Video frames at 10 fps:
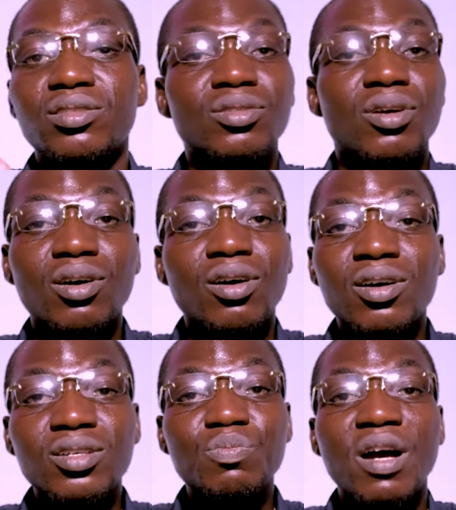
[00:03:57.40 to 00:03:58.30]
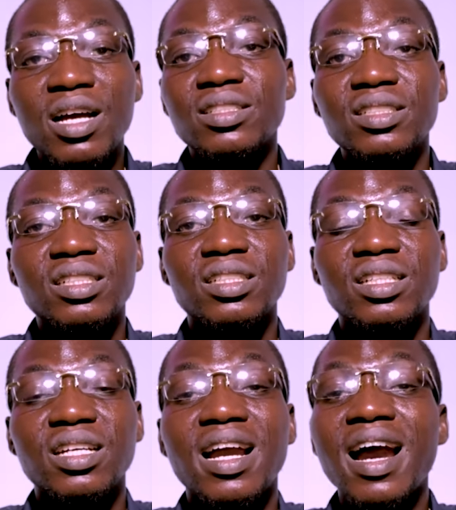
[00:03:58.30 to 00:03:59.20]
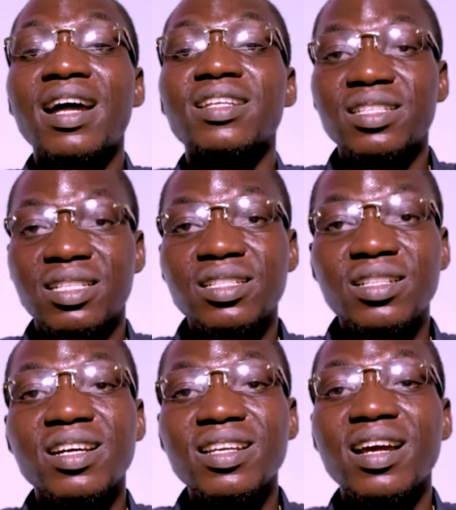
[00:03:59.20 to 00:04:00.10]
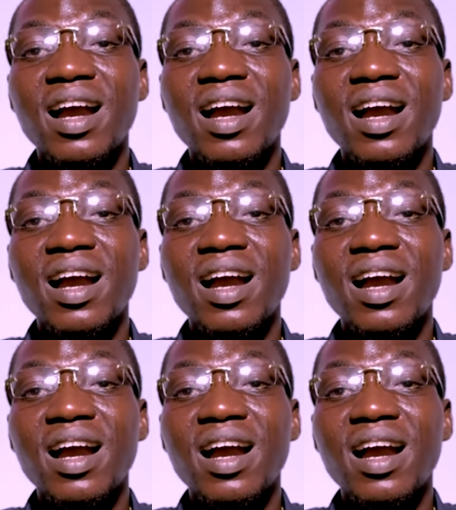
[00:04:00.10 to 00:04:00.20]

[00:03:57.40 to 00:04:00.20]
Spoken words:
your husband, and the children.